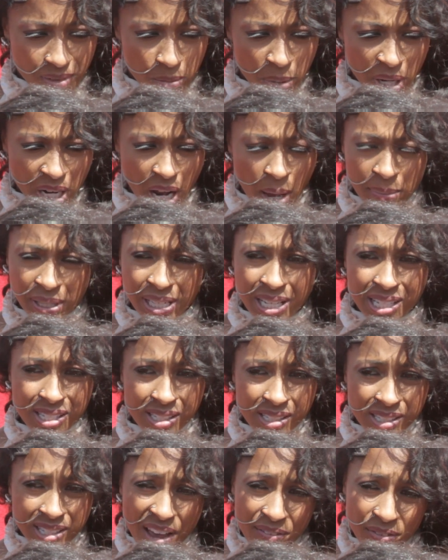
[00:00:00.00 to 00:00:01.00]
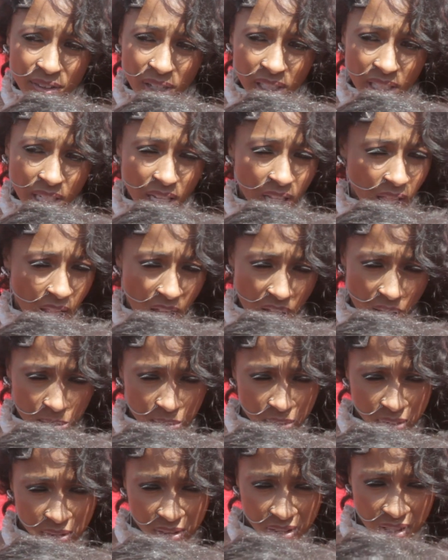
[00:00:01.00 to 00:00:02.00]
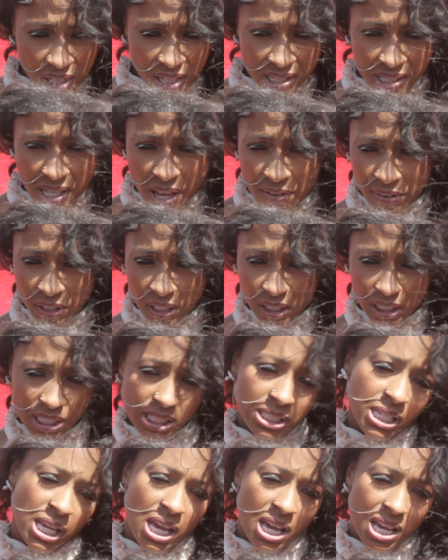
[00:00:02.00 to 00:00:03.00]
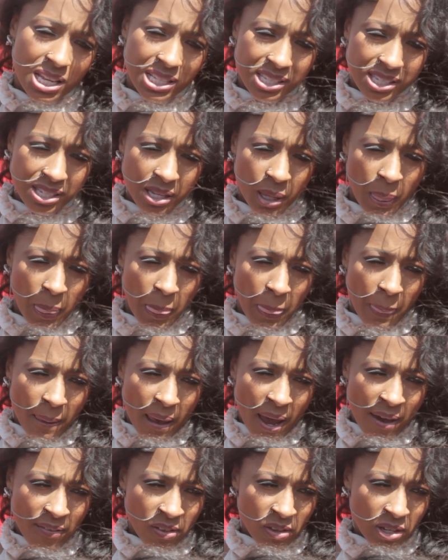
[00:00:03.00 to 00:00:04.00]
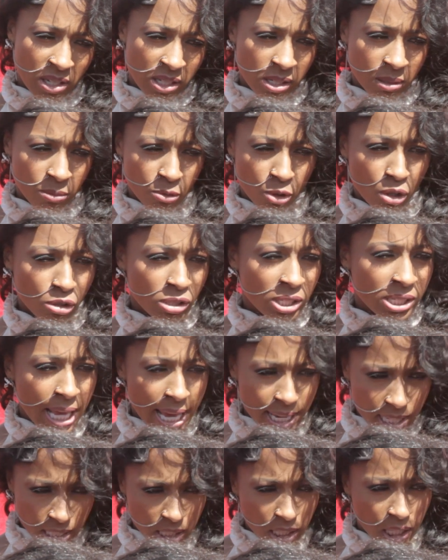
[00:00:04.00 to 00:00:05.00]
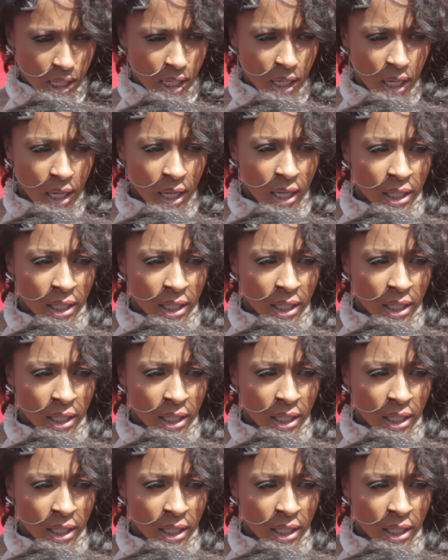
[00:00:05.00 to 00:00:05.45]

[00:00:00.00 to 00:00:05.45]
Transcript: but I mean, it's definitely club, it's definitely dance, and then there's some real sexy,